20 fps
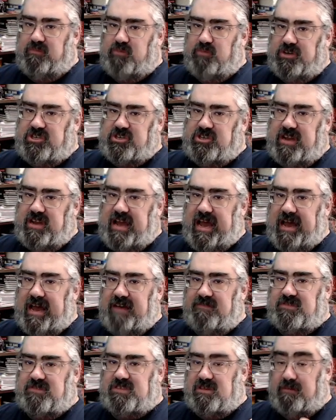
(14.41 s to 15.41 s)
which should
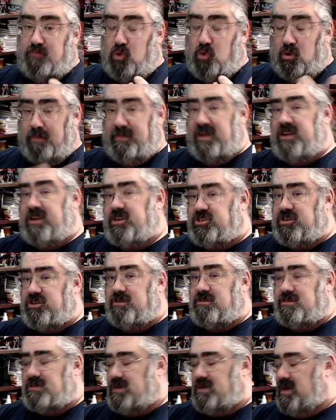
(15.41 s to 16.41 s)
have some more
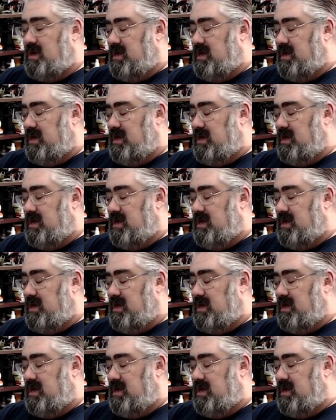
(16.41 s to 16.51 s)
miniatures,